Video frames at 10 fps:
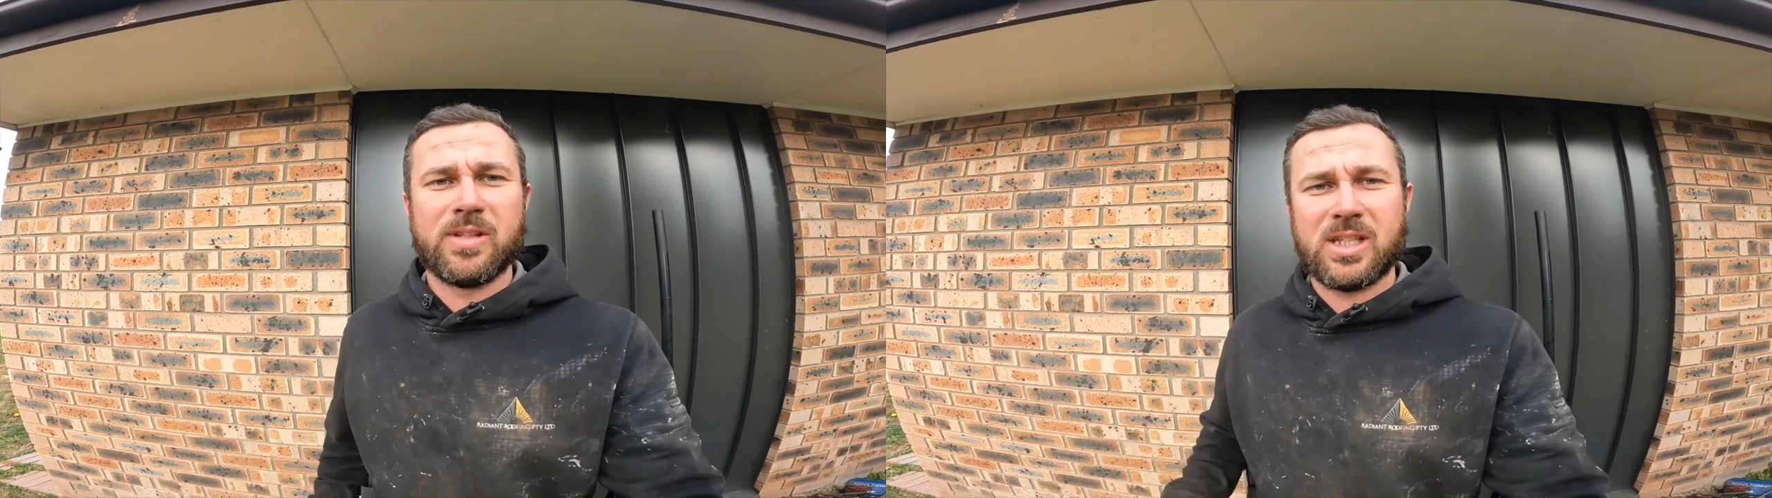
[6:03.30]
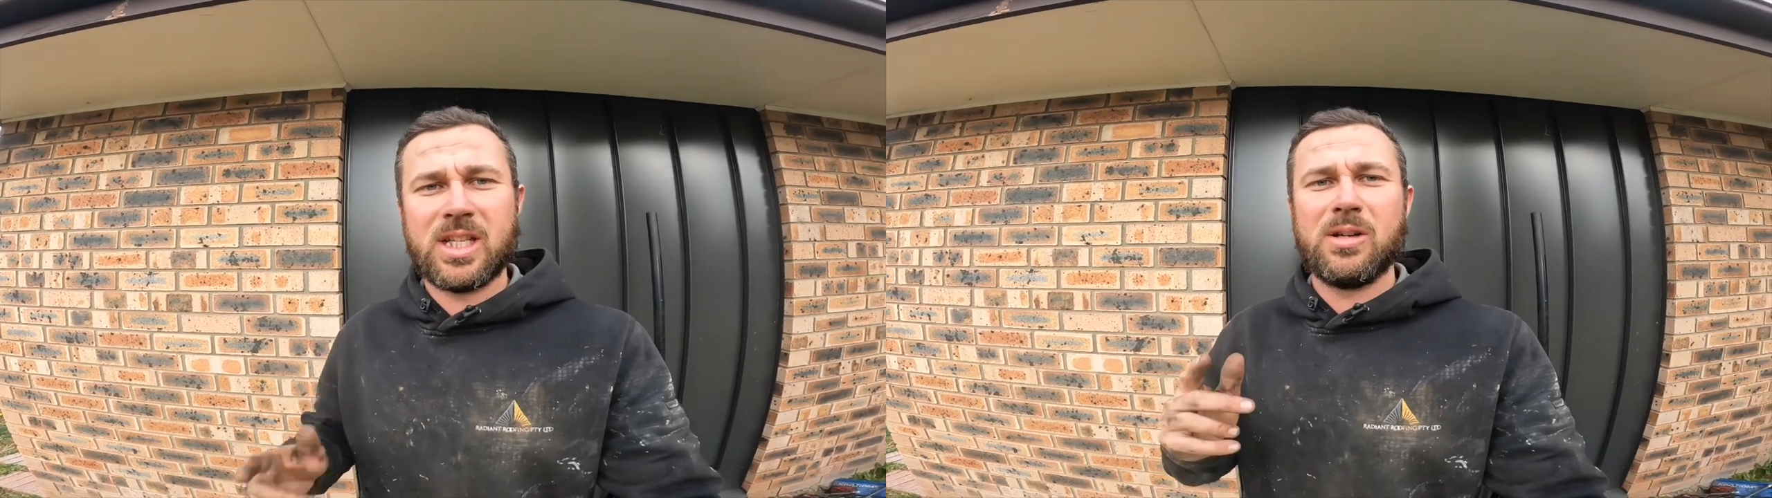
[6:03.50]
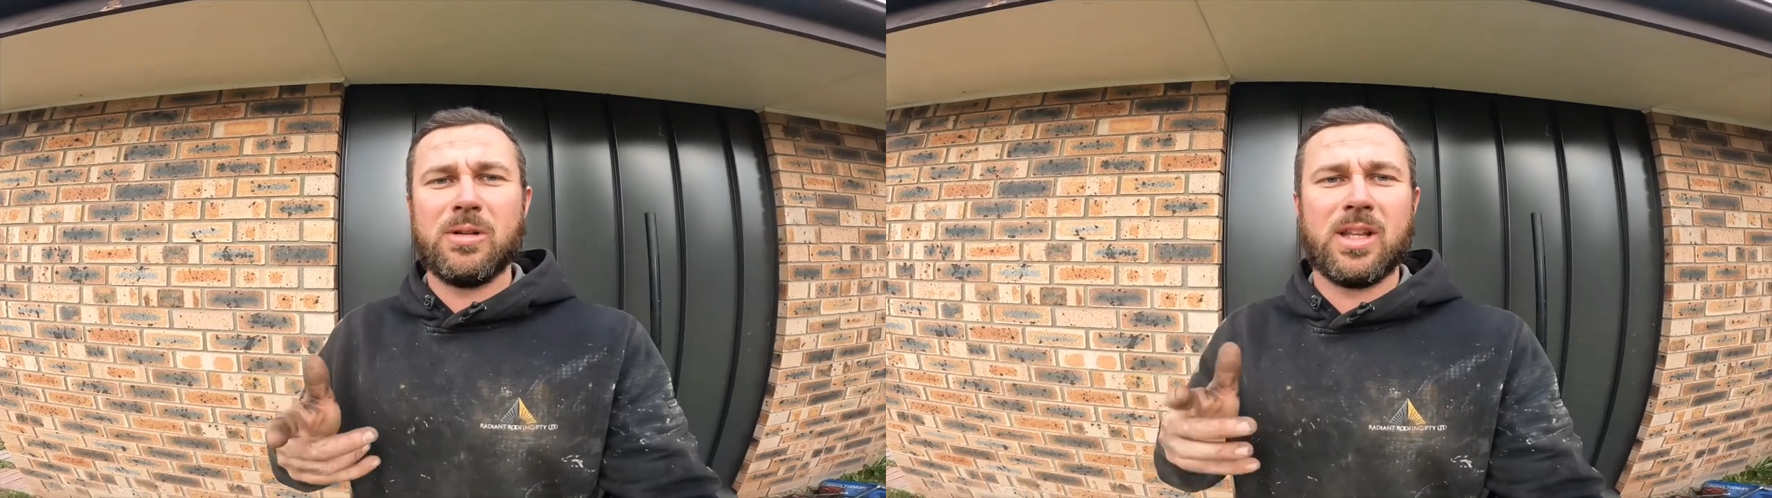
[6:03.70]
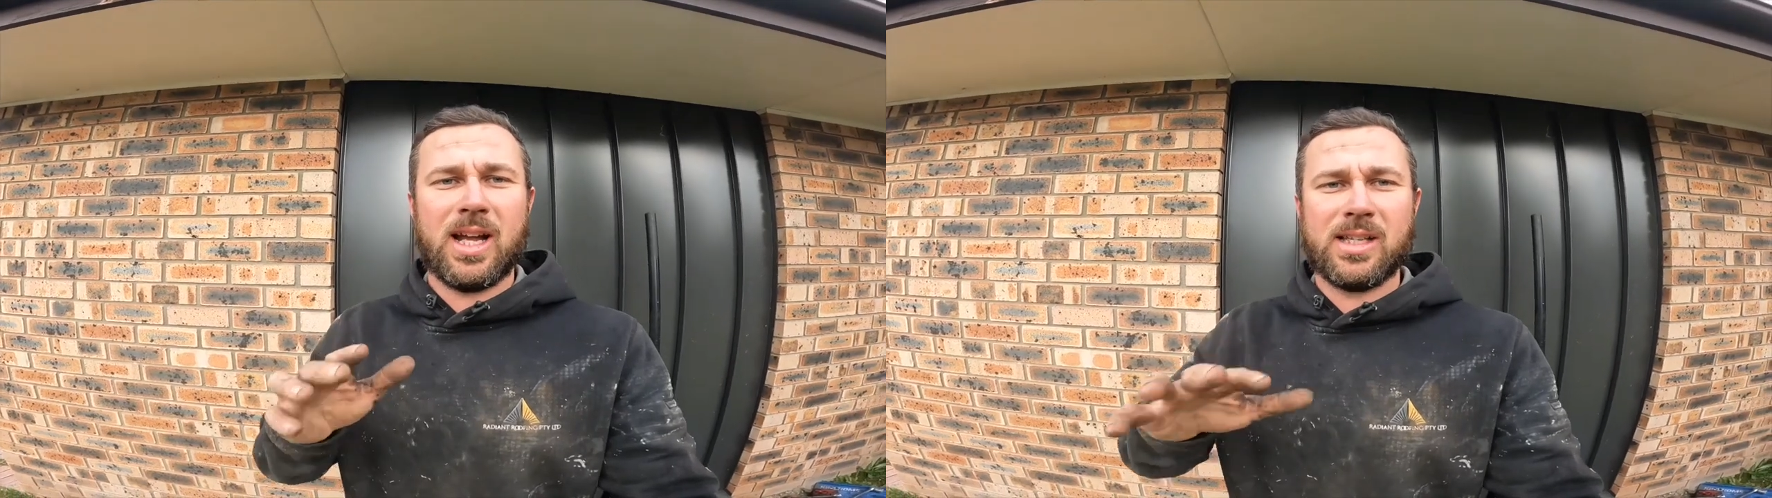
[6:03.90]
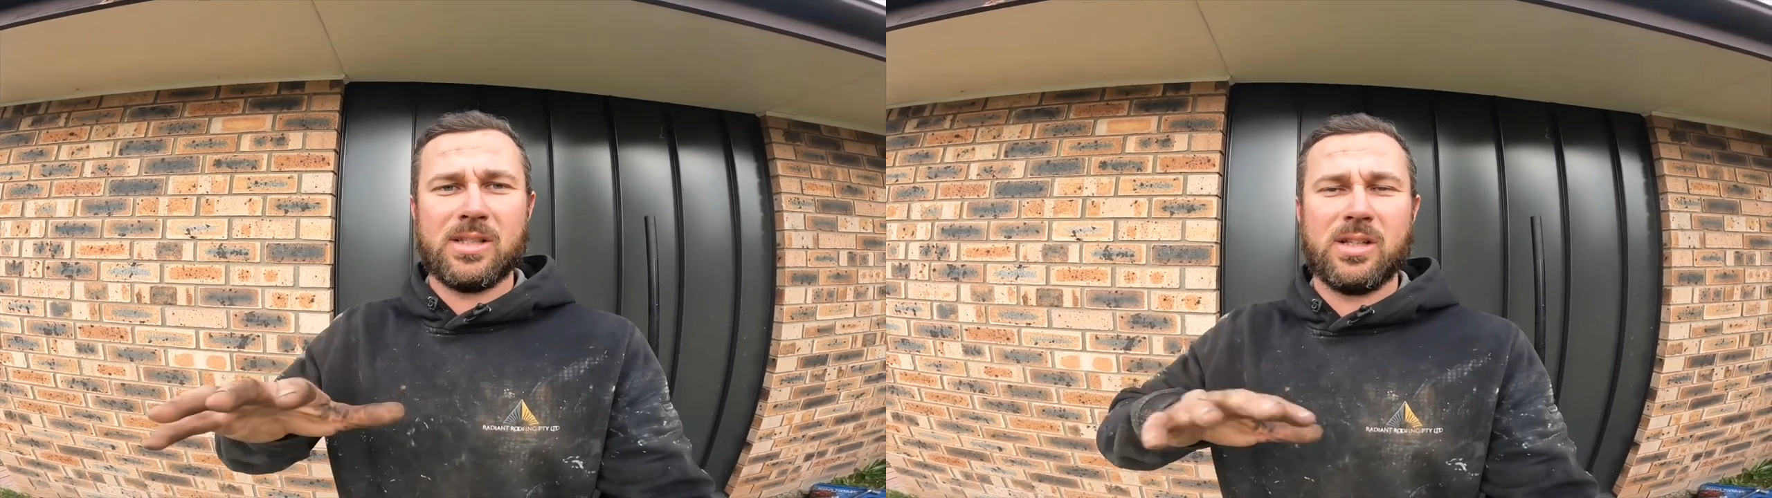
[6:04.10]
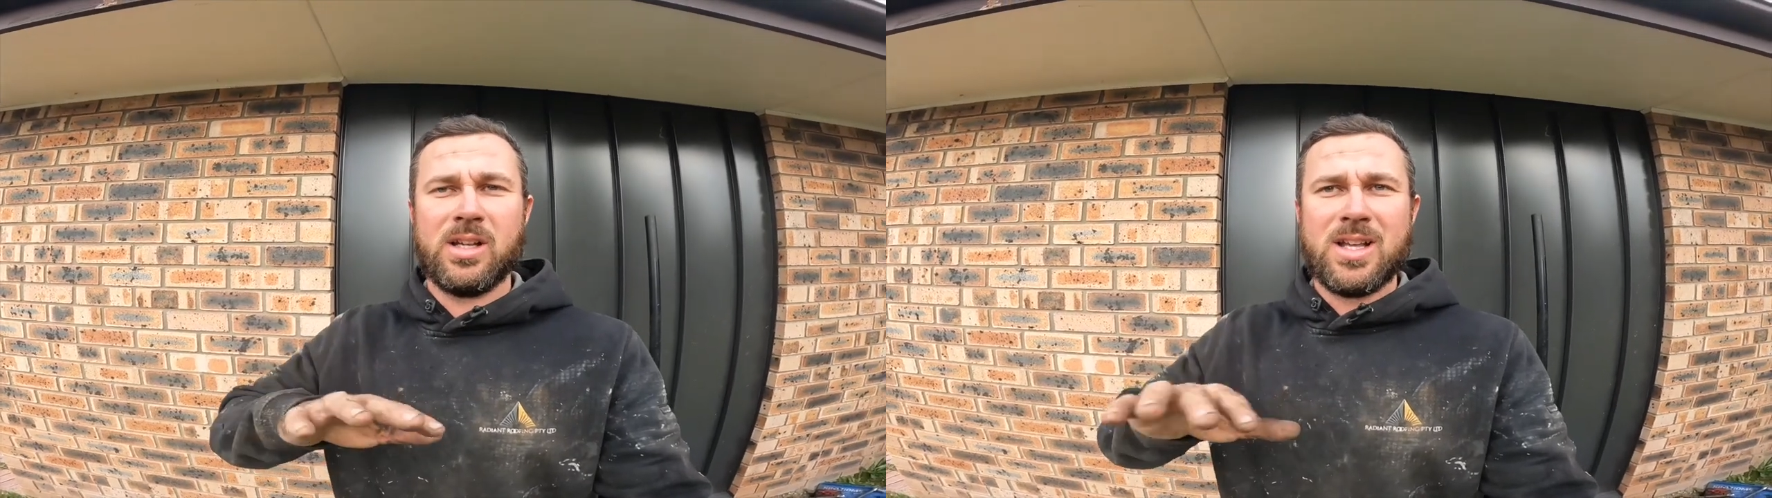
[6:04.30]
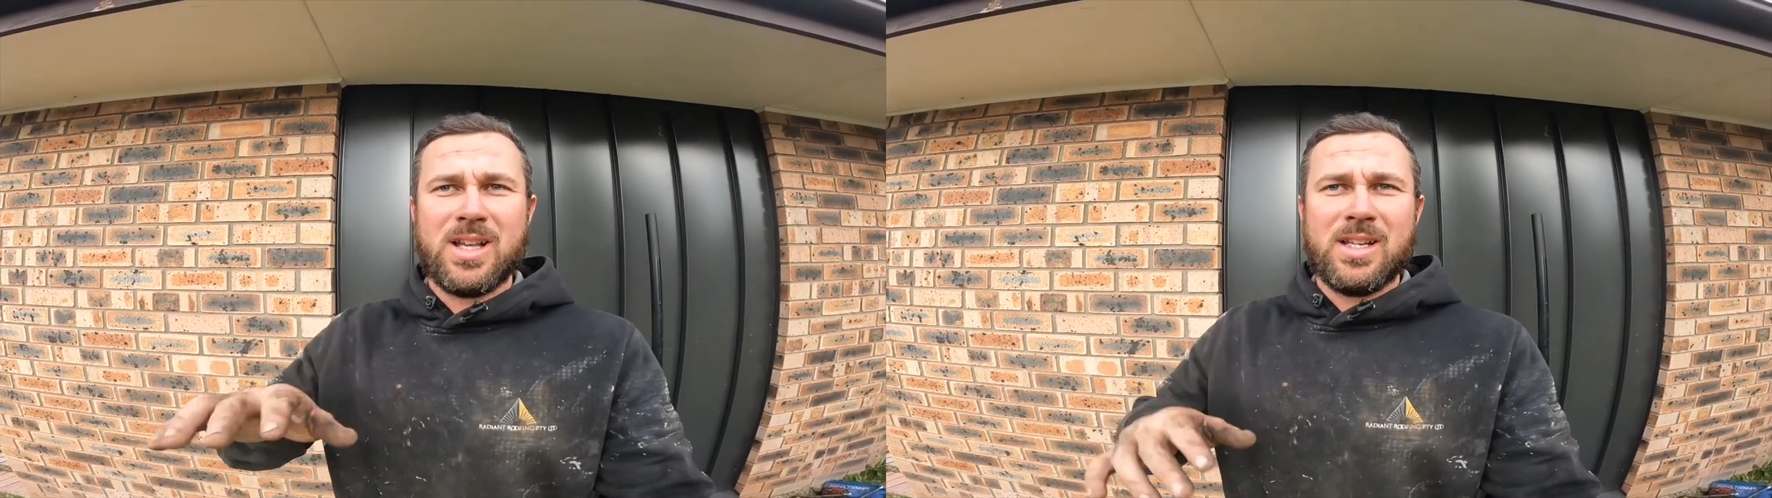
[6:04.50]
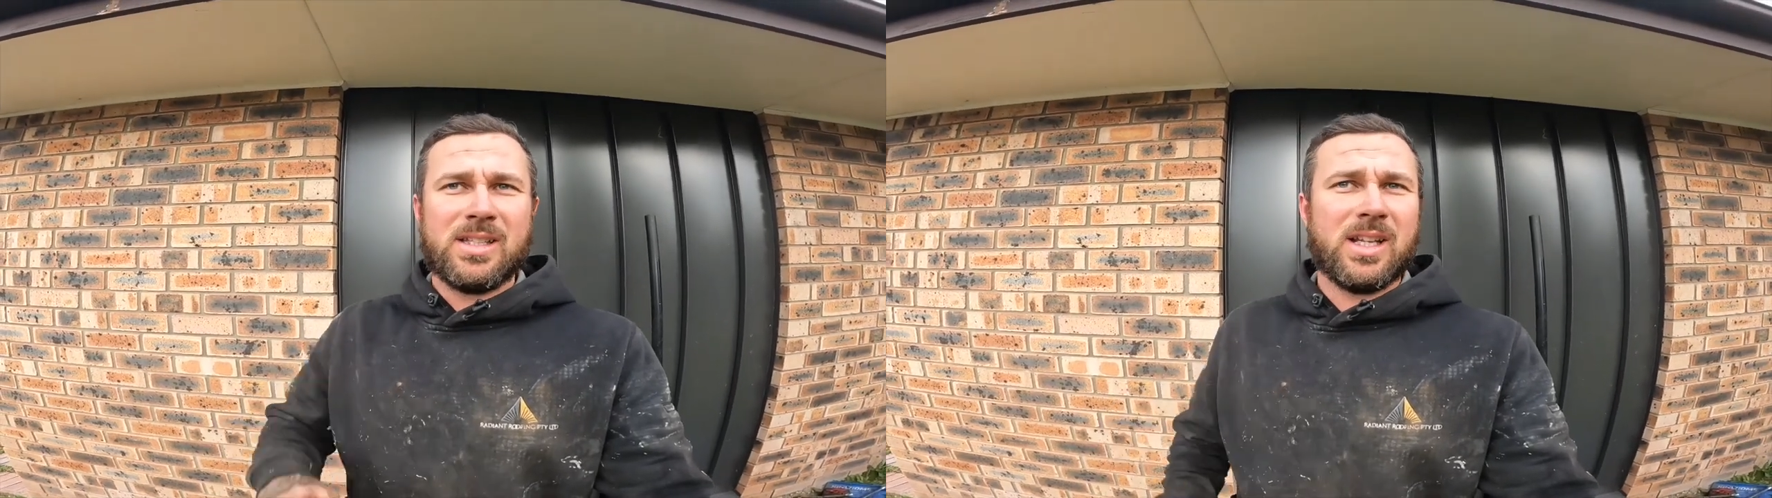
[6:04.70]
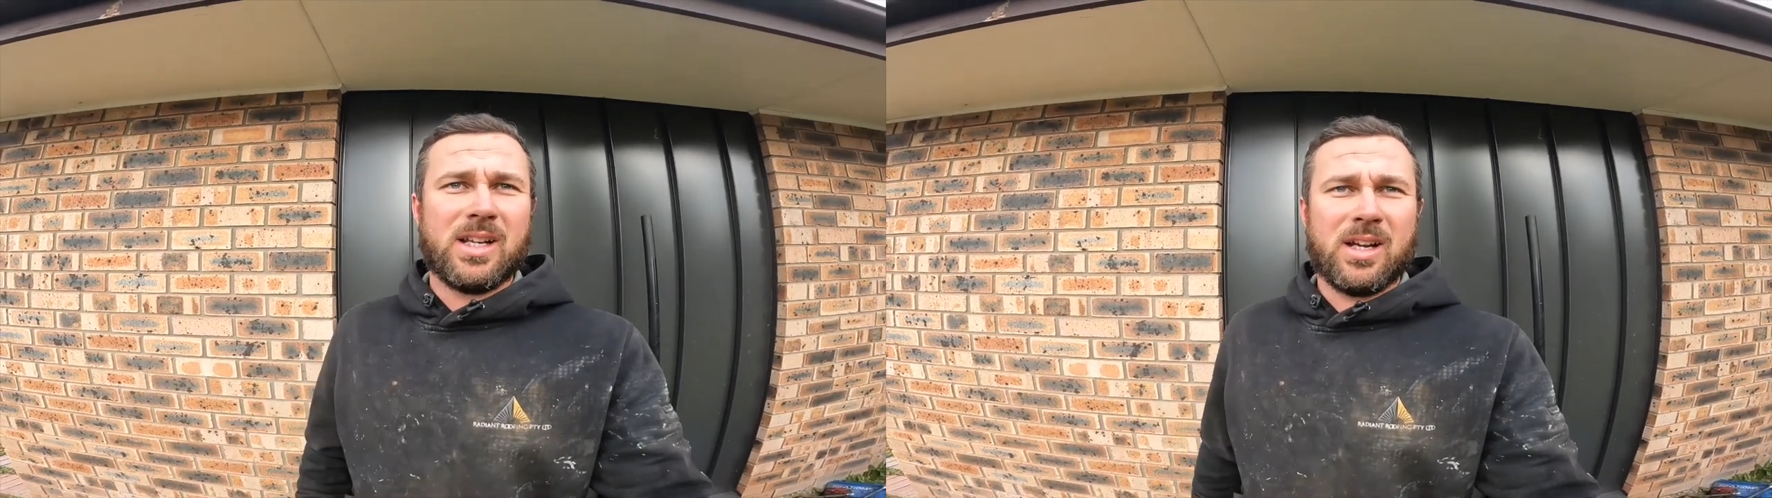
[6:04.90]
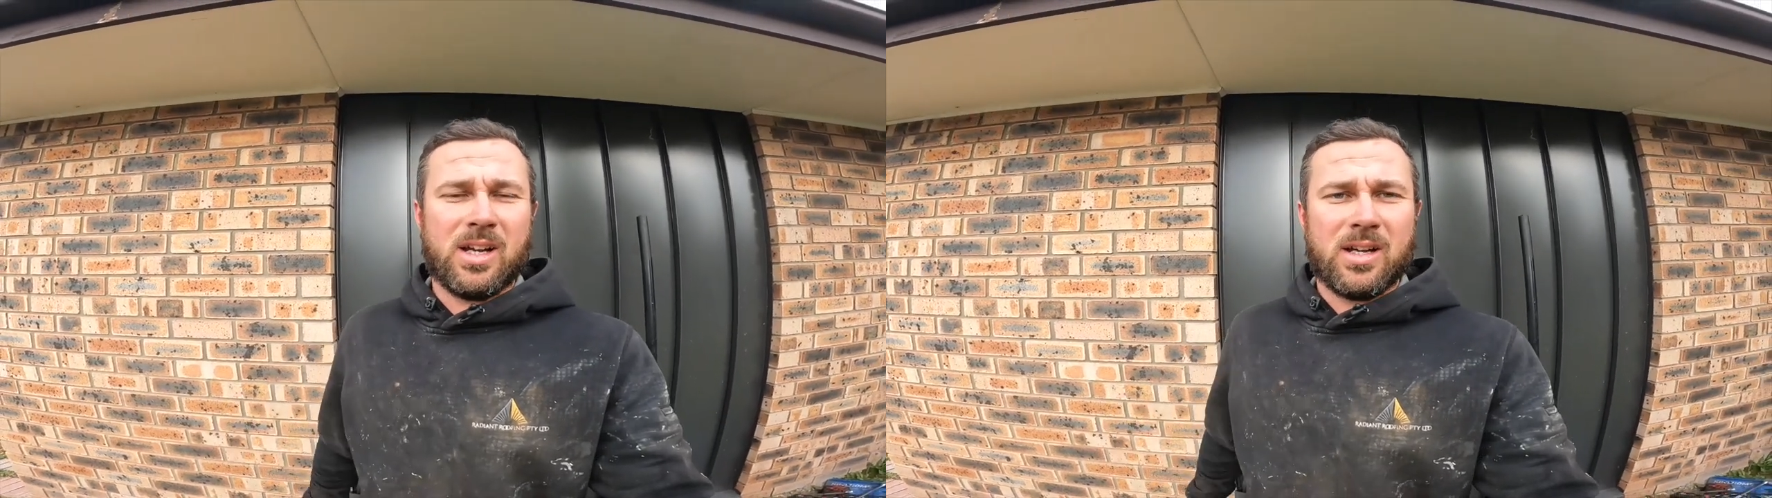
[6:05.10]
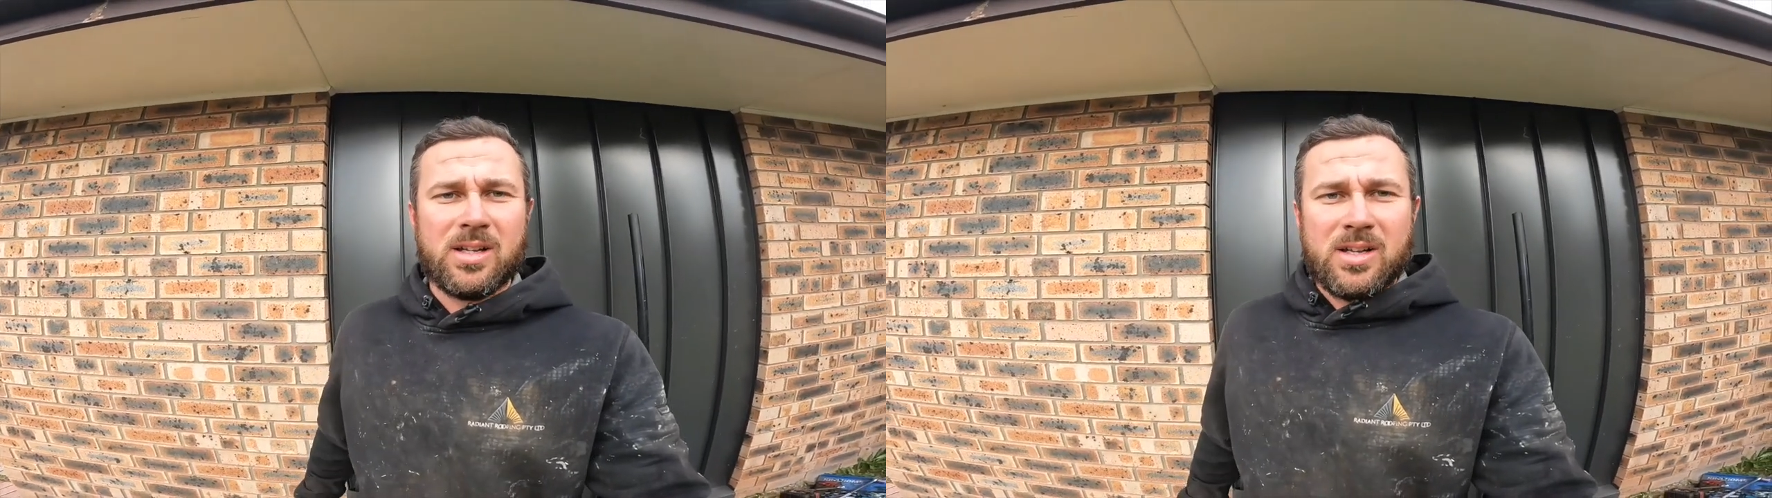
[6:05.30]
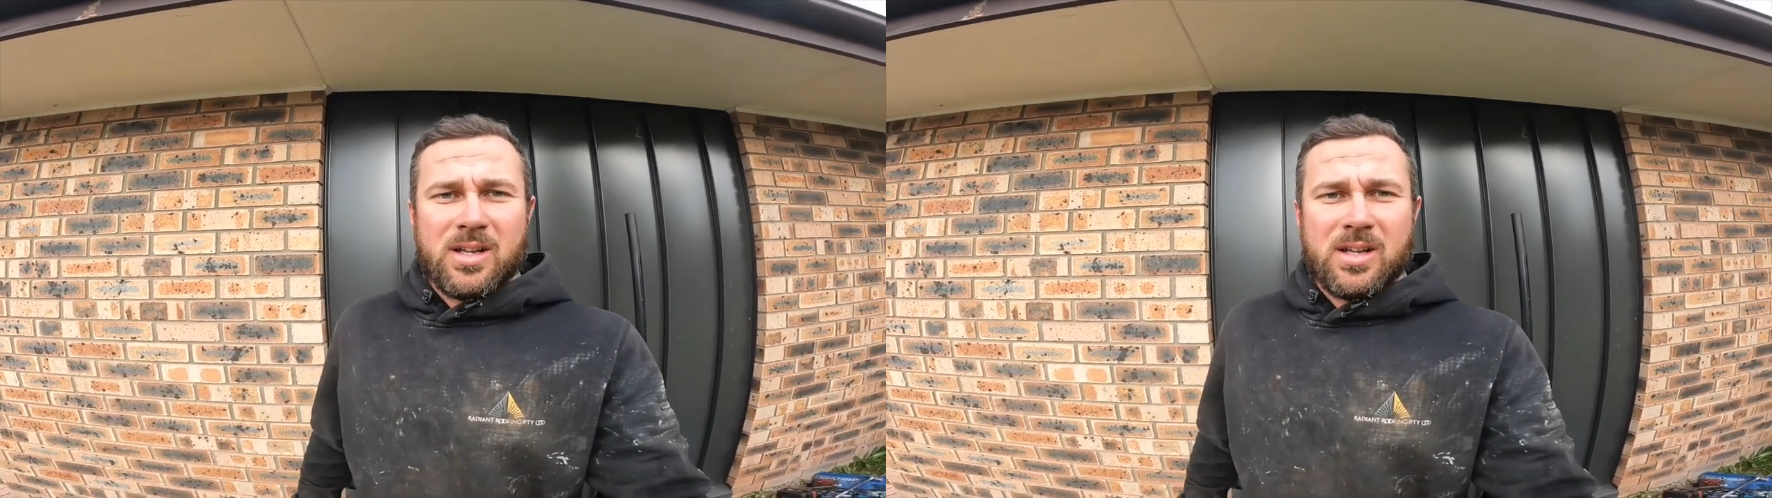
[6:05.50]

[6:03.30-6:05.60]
and steer with it as a standard car